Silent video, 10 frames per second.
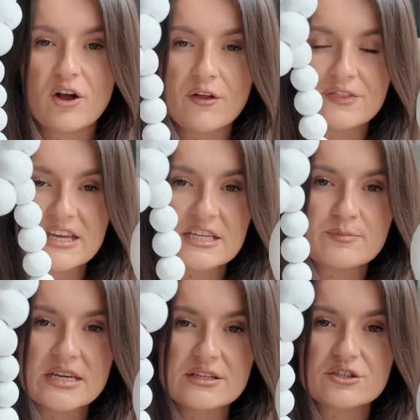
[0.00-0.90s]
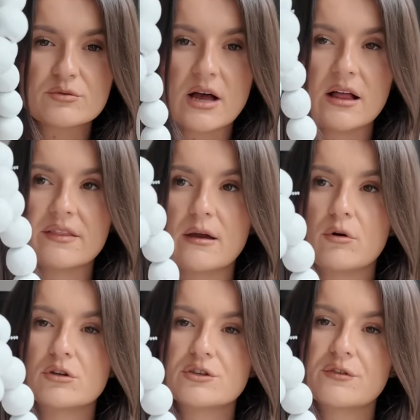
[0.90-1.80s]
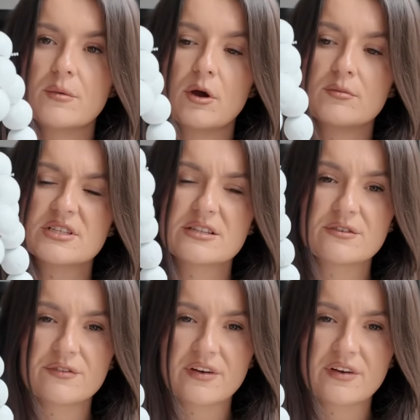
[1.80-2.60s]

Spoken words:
got these beads as well. They were also from Homesense for